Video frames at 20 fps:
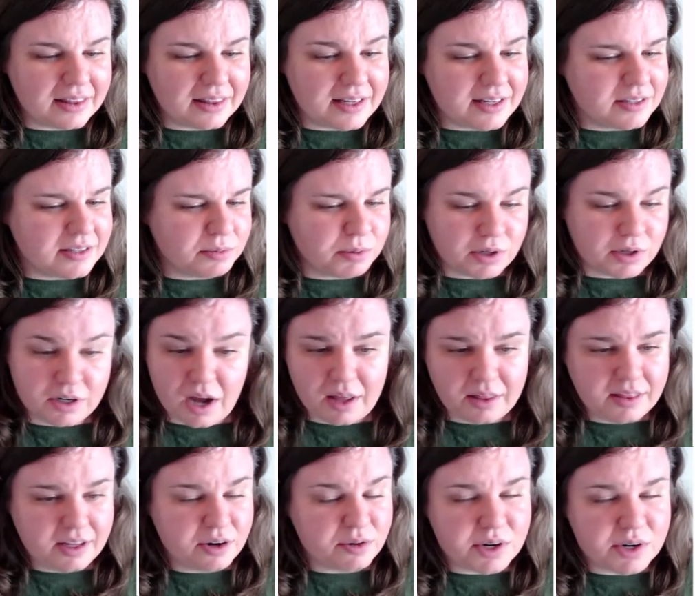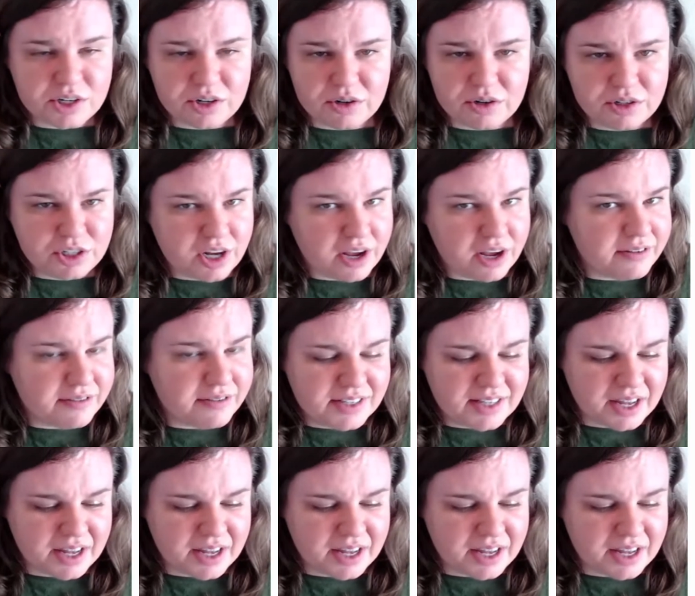these were not the original shelves.